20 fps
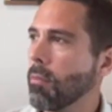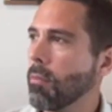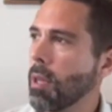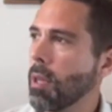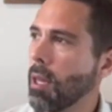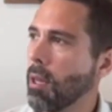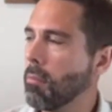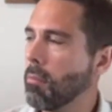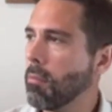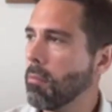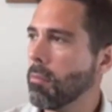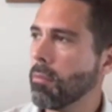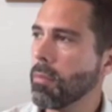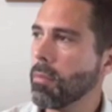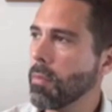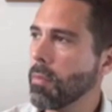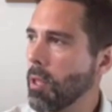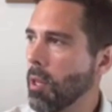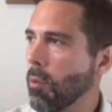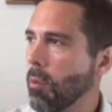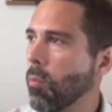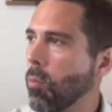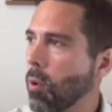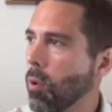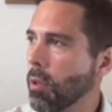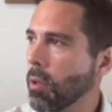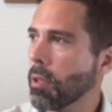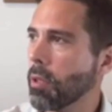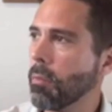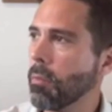
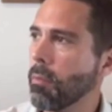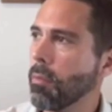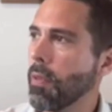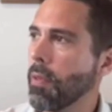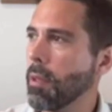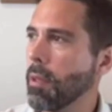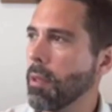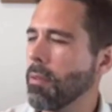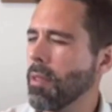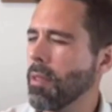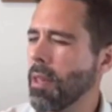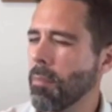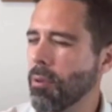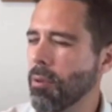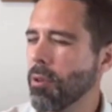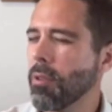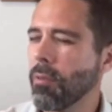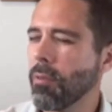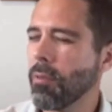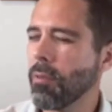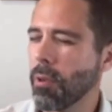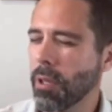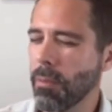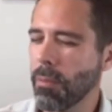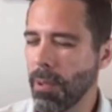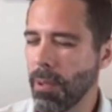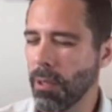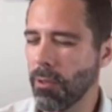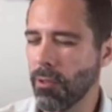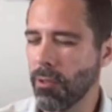they approve what can
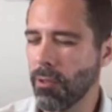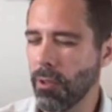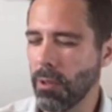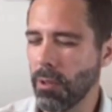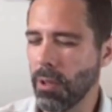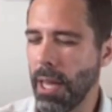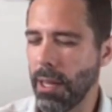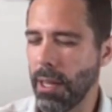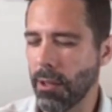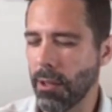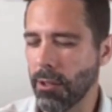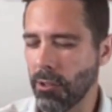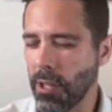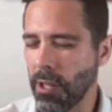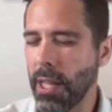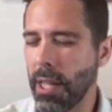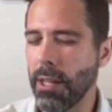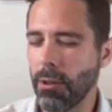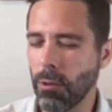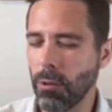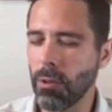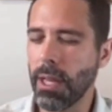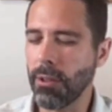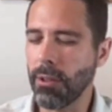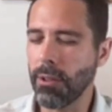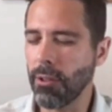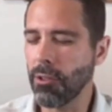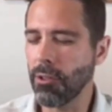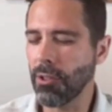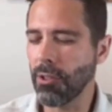be built on land, because all
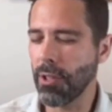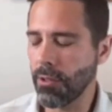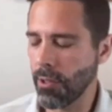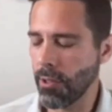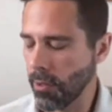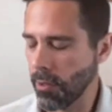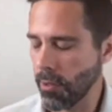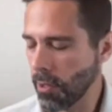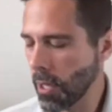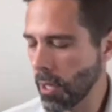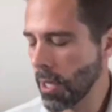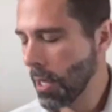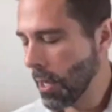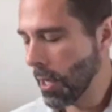land is state owned.